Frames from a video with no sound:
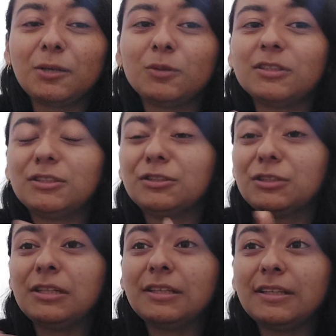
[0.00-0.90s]
he wants
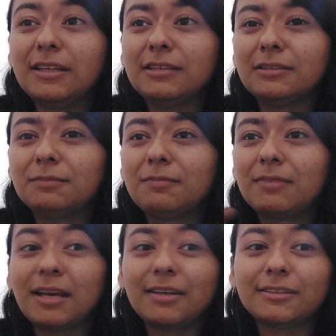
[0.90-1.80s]
Yoshida dead
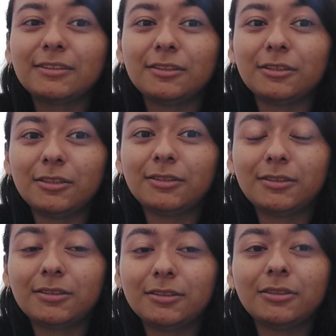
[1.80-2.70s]
that actually
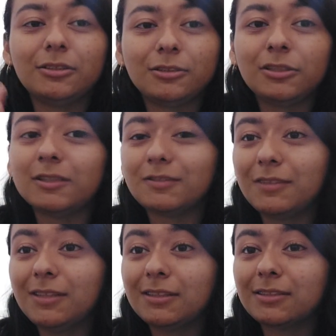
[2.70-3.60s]
hurt Yoshida's
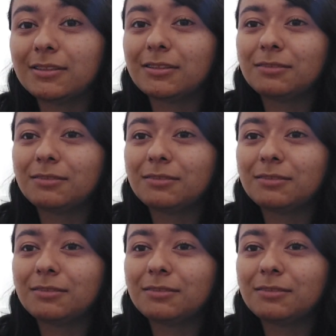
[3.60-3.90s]
feelings